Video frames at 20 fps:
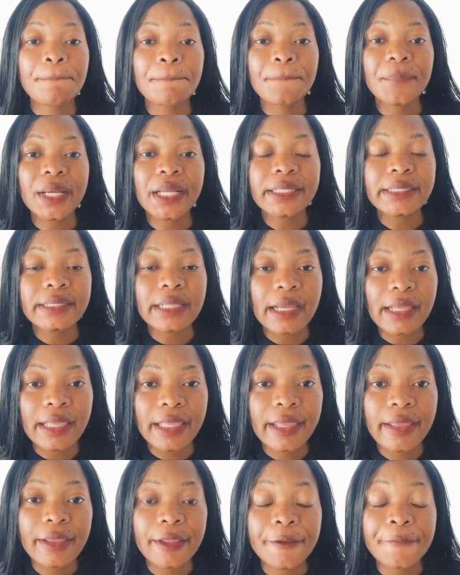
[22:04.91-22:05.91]
but
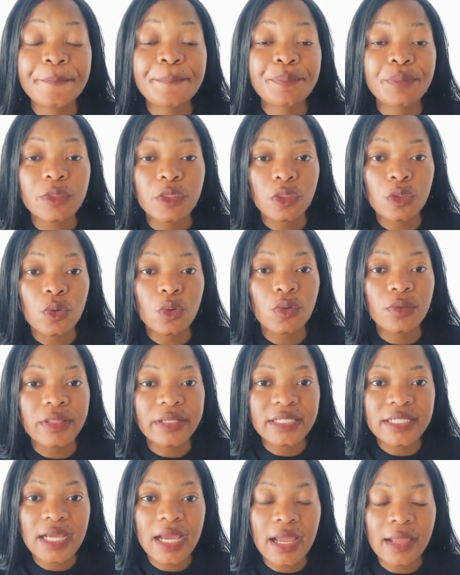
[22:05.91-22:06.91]
again know the
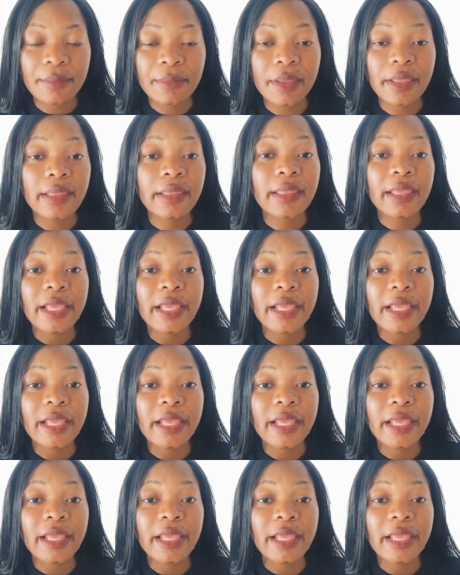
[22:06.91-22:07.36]
timing